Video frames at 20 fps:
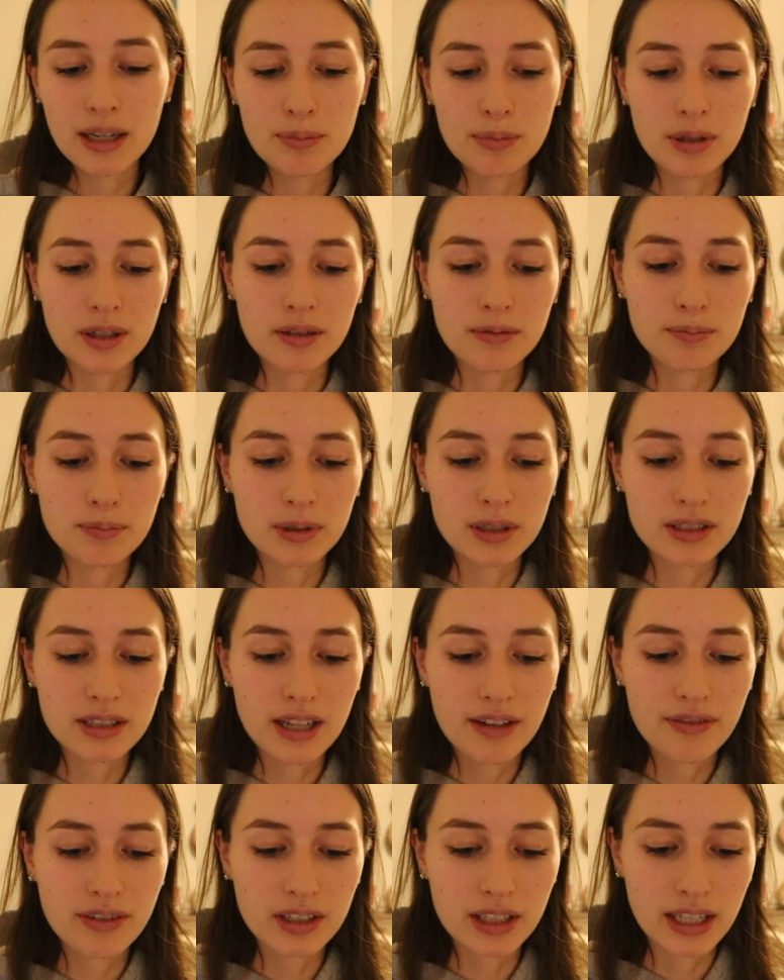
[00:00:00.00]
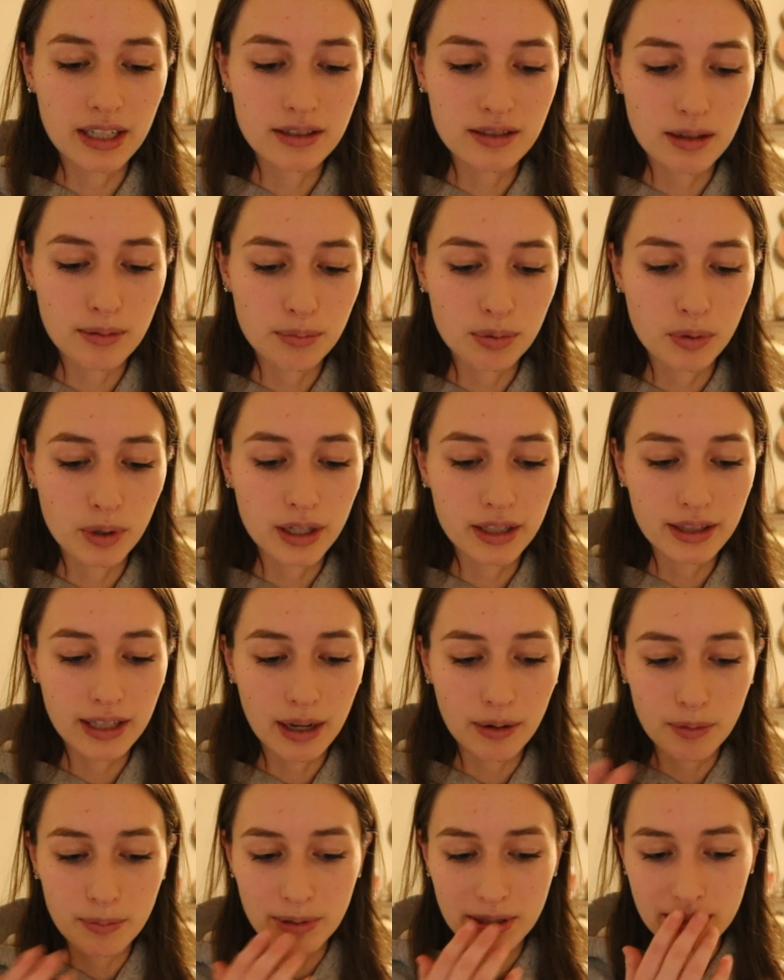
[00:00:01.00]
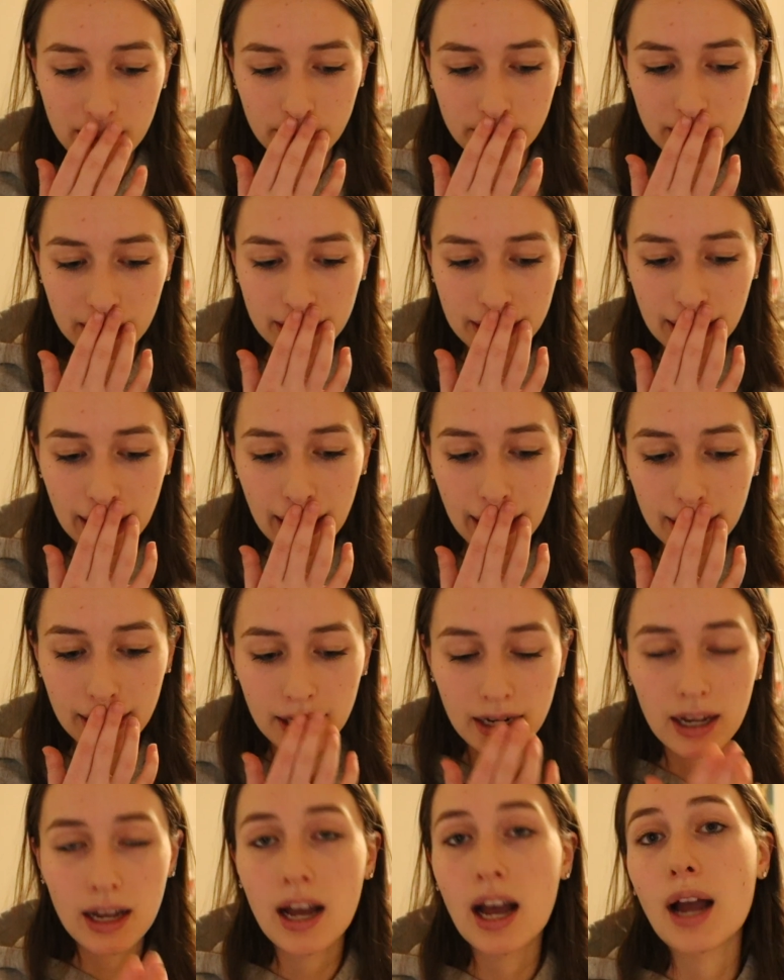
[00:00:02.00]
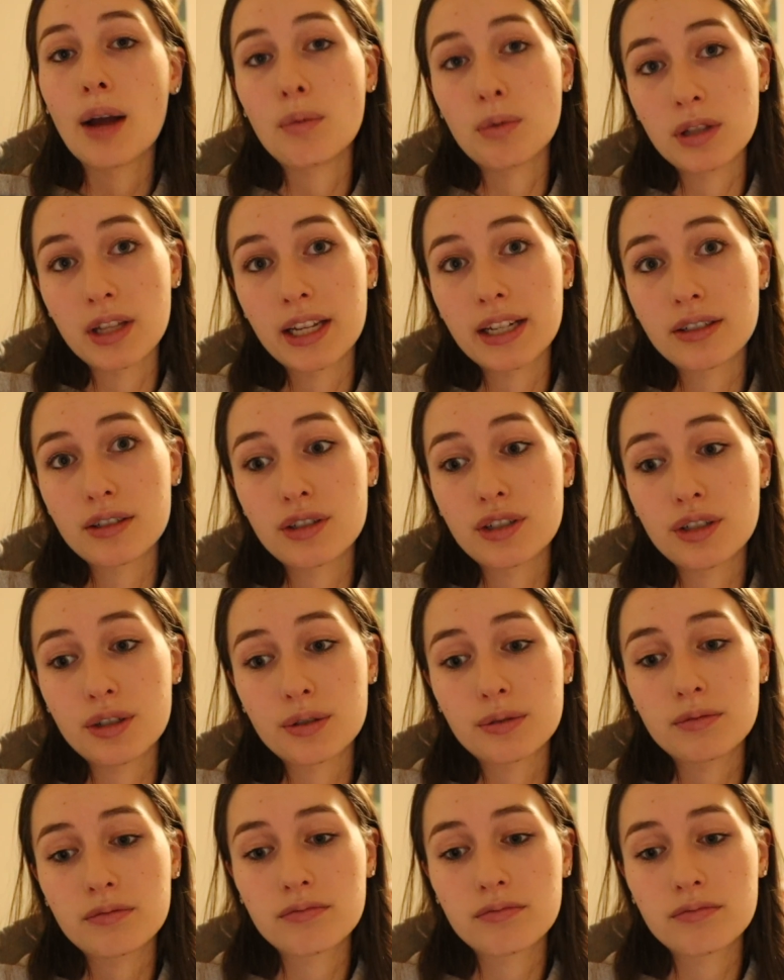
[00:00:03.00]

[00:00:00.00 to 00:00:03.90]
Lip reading: but definitely at some point that would be something that I would like to do.